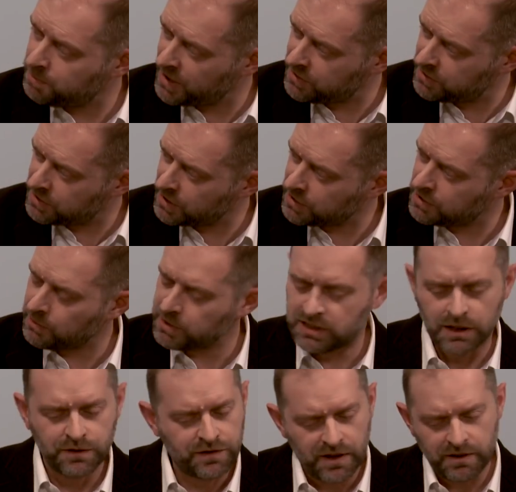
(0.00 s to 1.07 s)
basics. So it's
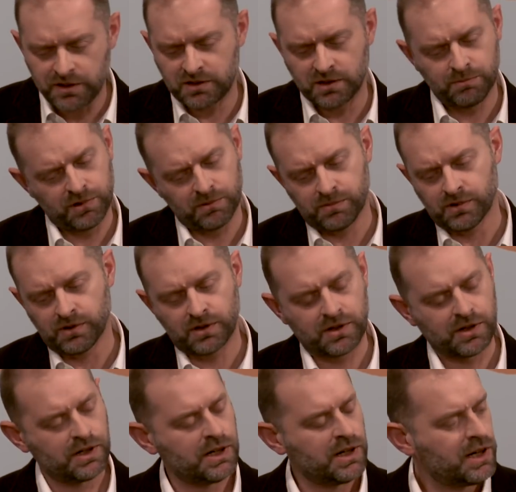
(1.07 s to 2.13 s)
a very simple book.
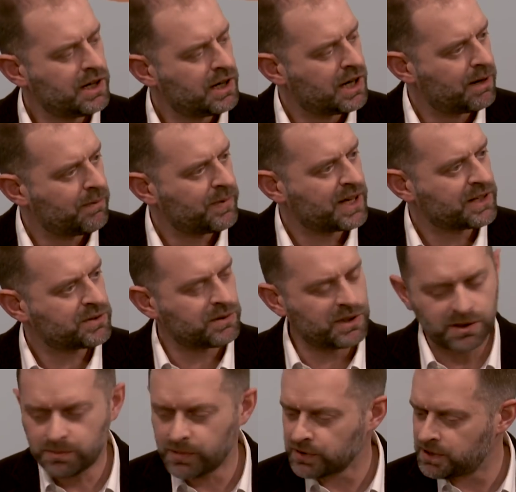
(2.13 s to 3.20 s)
Wow. That's what
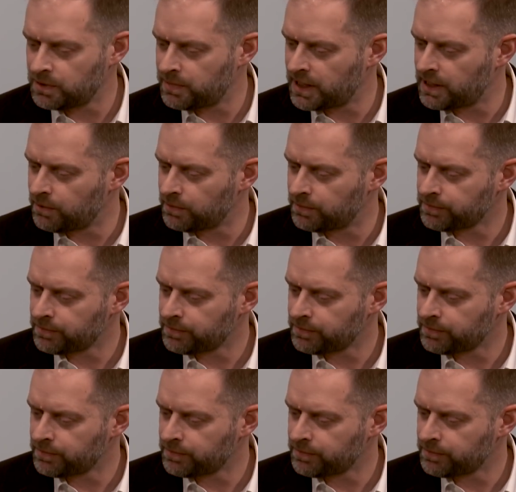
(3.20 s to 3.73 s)
this book's about.